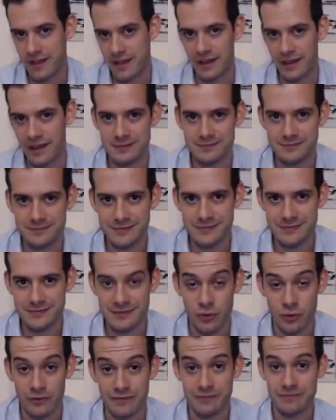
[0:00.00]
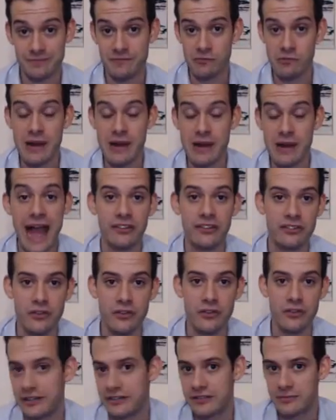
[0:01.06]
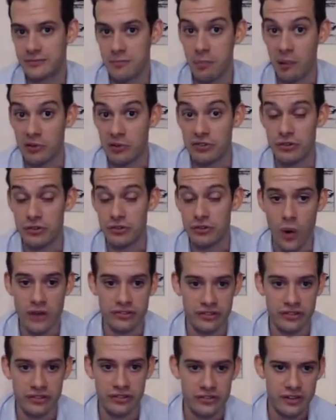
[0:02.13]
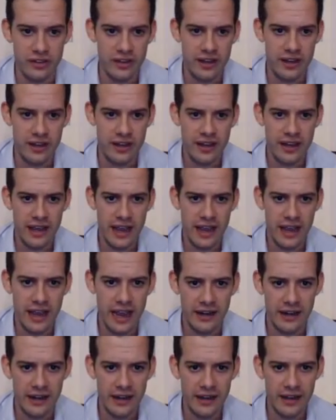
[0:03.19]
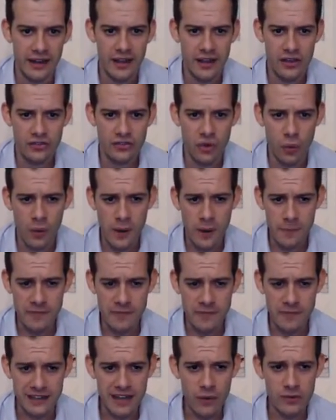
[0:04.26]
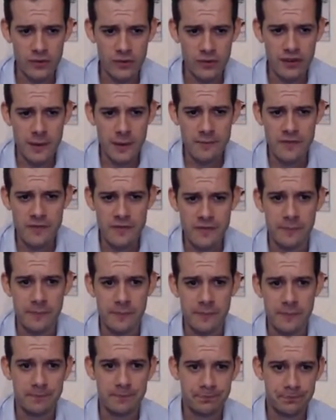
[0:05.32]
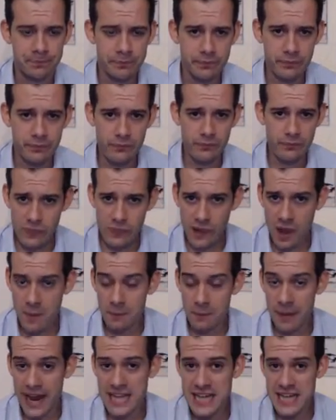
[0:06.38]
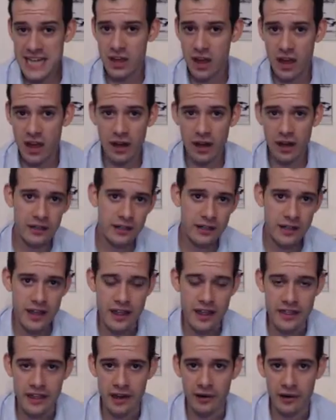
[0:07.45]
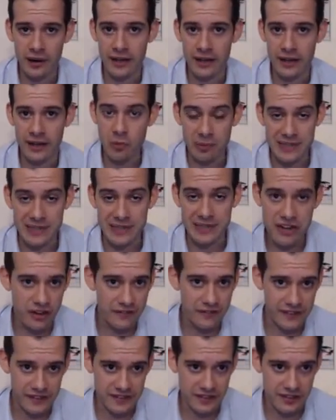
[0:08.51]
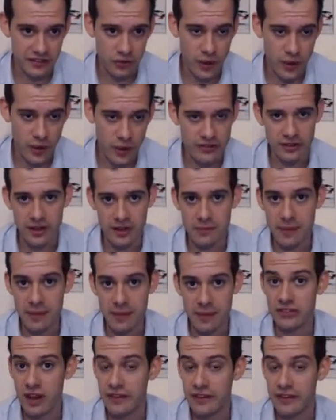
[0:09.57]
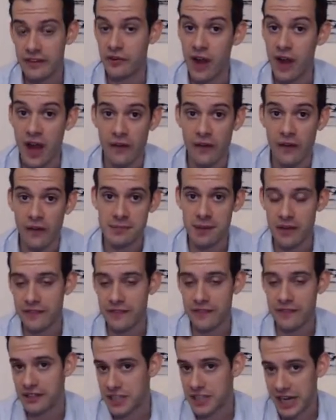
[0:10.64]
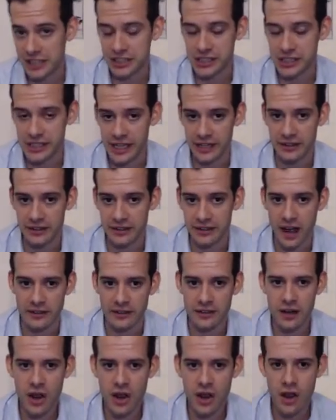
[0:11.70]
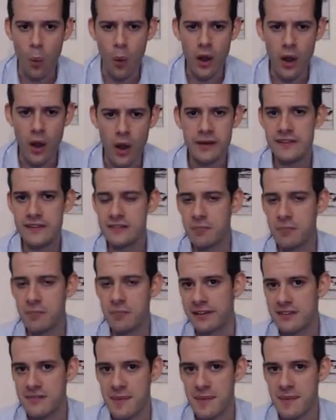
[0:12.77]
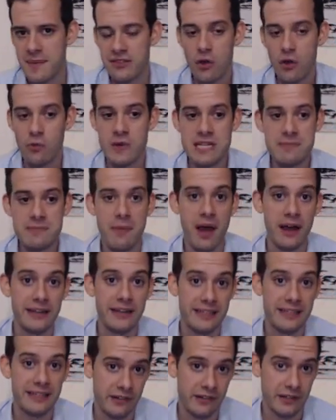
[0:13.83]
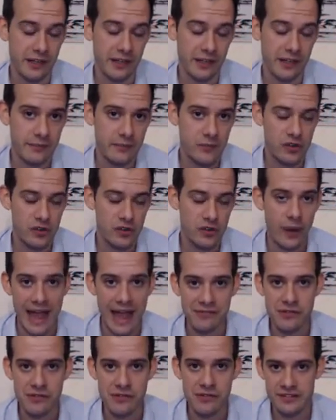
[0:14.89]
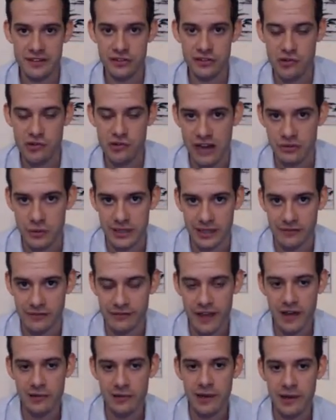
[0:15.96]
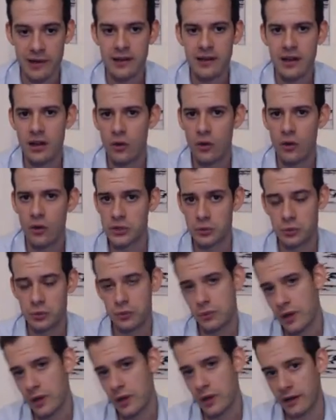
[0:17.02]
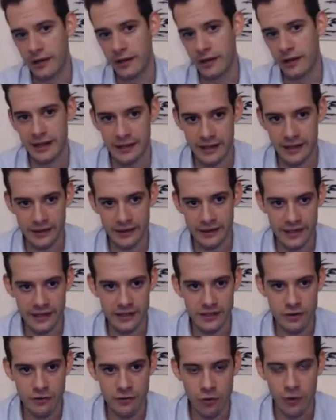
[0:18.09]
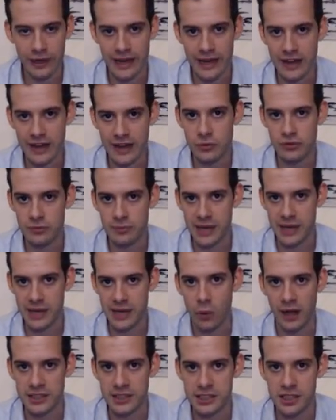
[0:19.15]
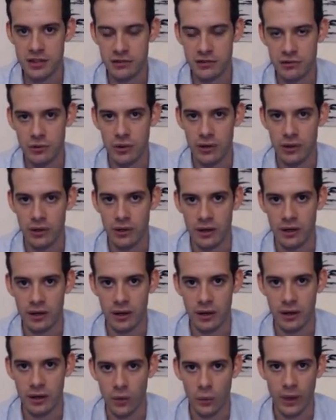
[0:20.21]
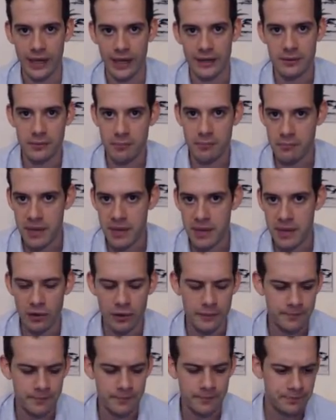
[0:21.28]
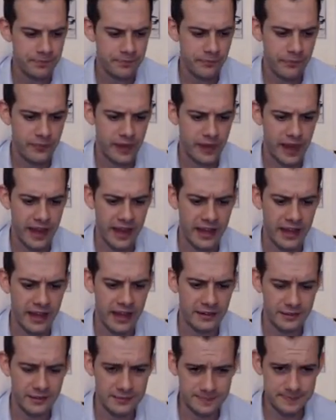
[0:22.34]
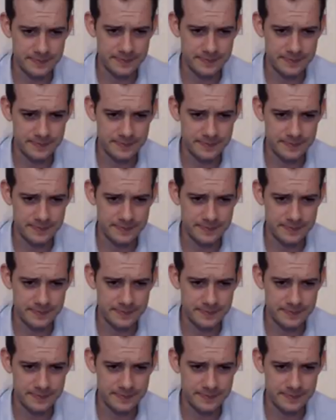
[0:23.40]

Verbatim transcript: uh, sort of reacts to these personal questions. And so the idea was that based on their interpretation of this situation and based on their knowledge about the injection they had gotten, would these participants respond differently? So after this interaction with the Confederate, which uh, in the euphoric case was being watched through a, a one-way mirror, and